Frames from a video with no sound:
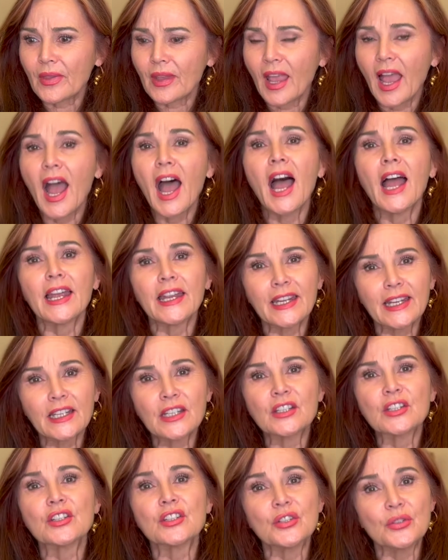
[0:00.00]
I
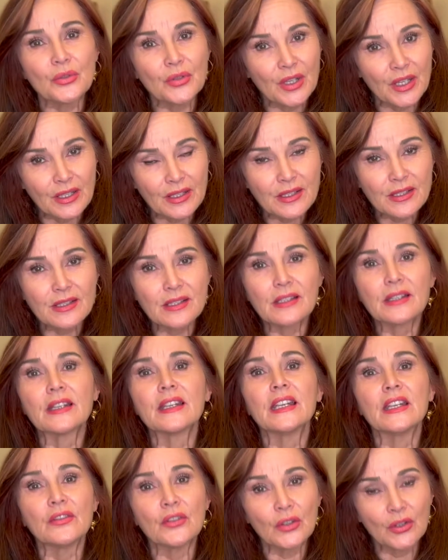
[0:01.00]
can do this
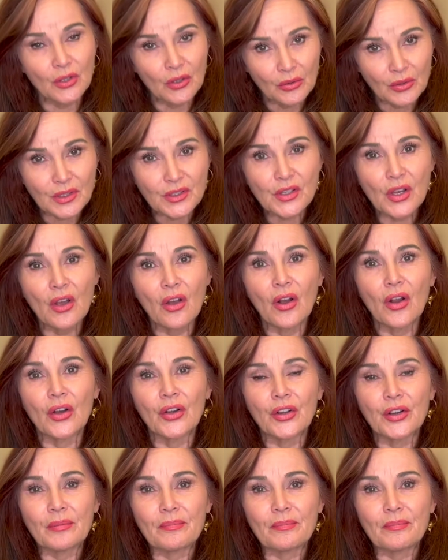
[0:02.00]
even though it's hard.